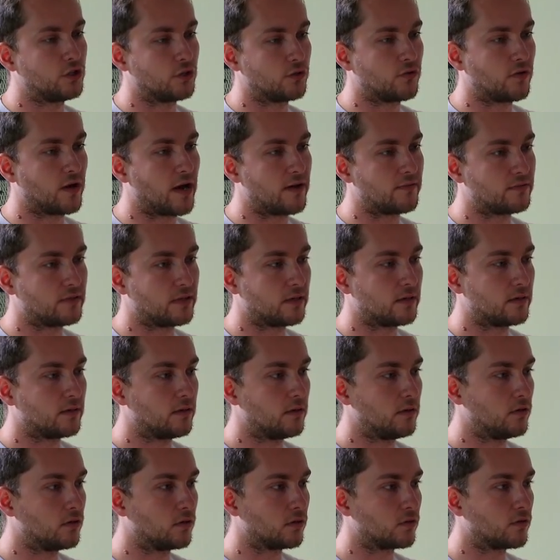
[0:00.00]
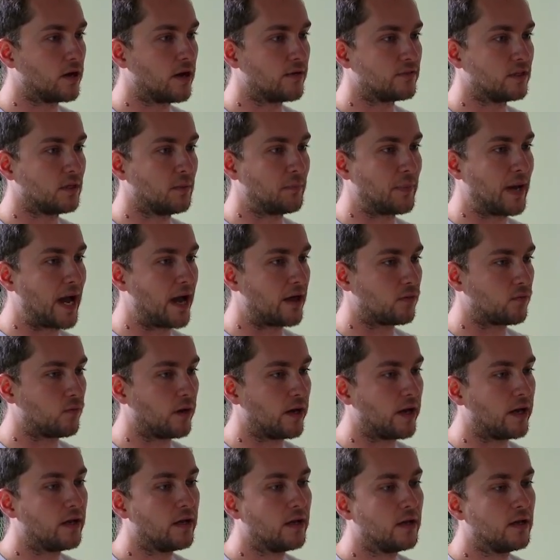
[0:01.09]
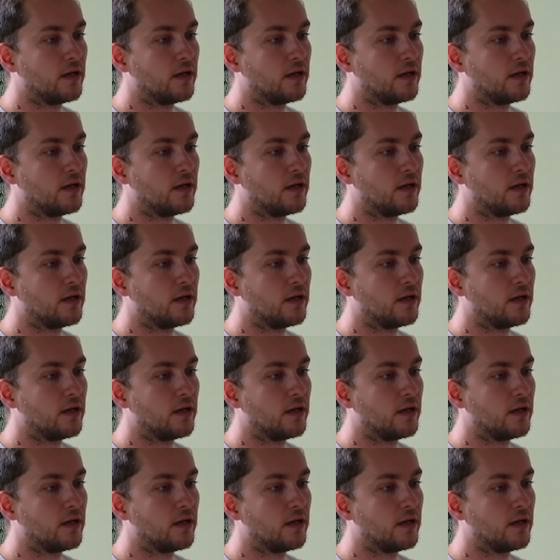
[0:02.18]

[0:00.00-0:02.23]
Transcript: your crafting pathway.